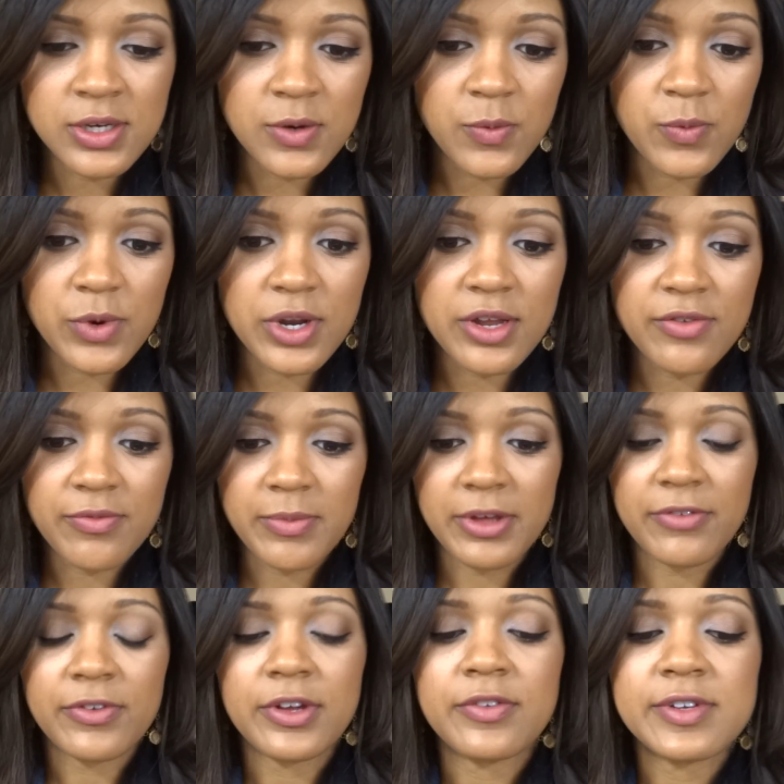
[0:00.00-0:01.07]
One of my
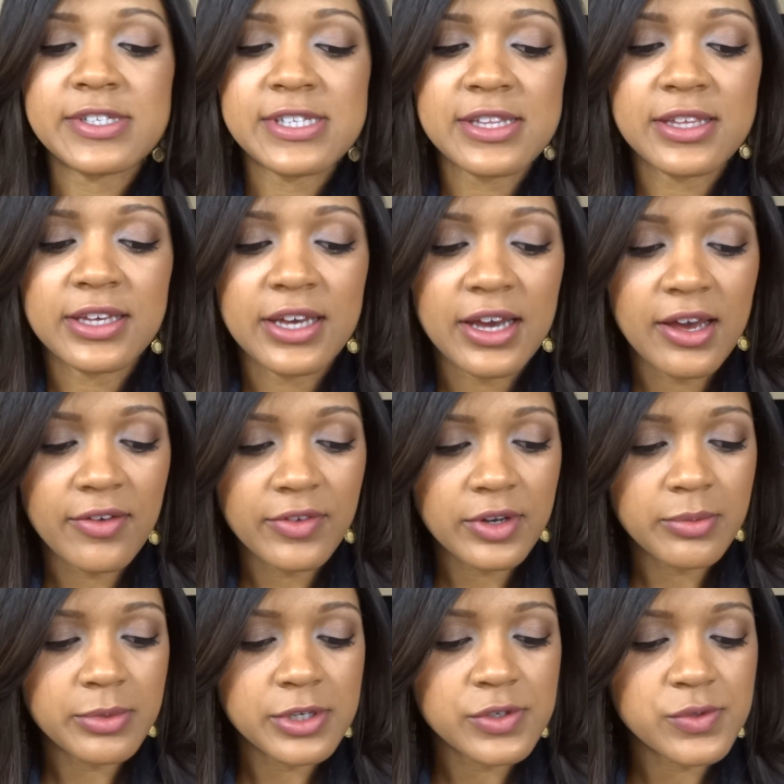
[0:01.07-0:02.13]
favorites. I think I have it
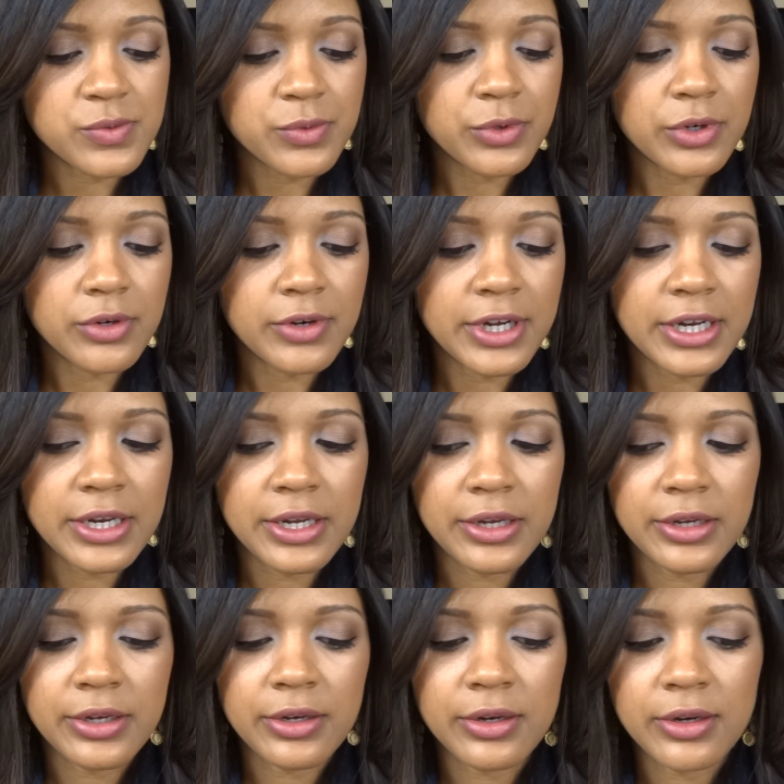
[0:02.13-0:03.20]
in my drawer right
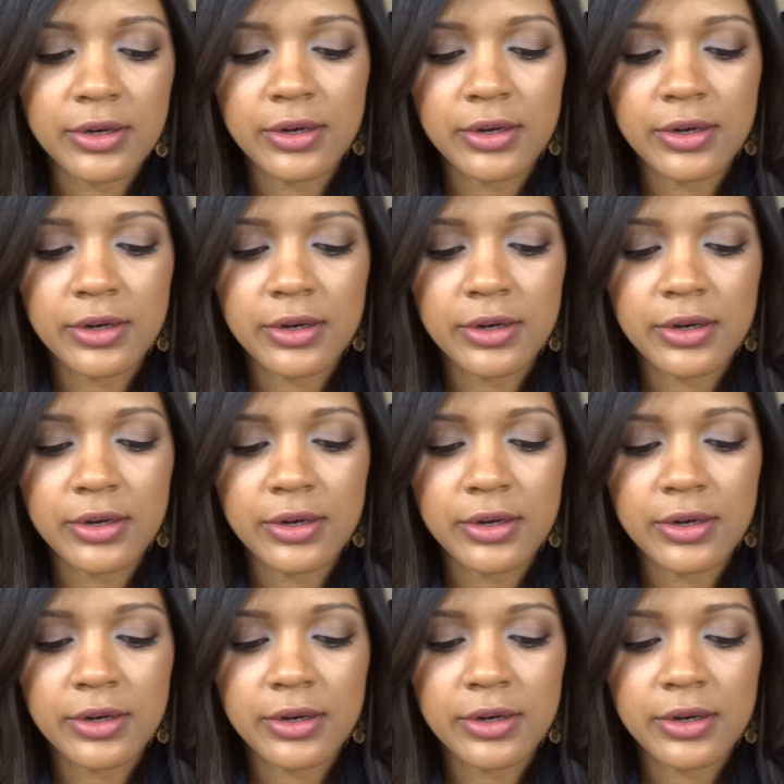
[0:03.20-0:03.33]
here.